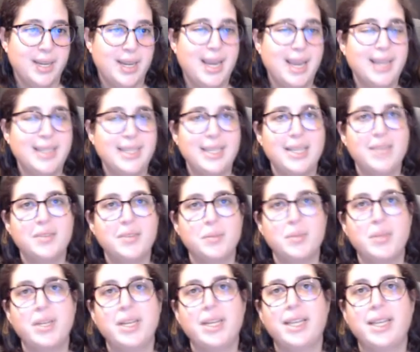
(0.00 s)
I tell
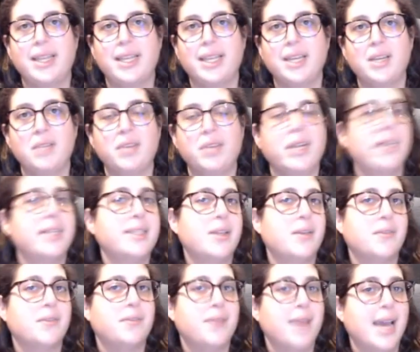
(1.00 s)
everybody to think of it as
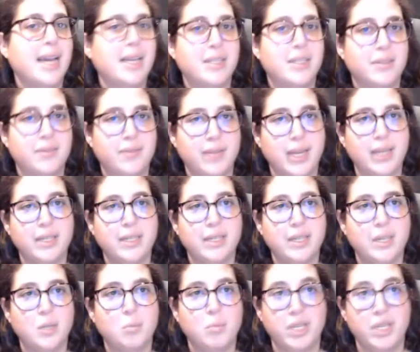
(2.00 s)
a
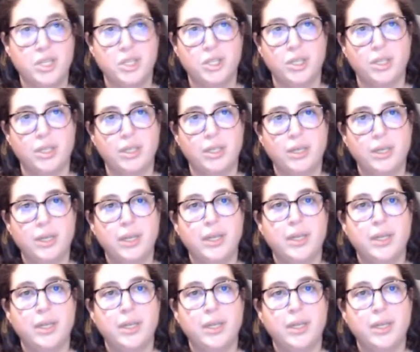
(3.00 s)
fact-finding mission.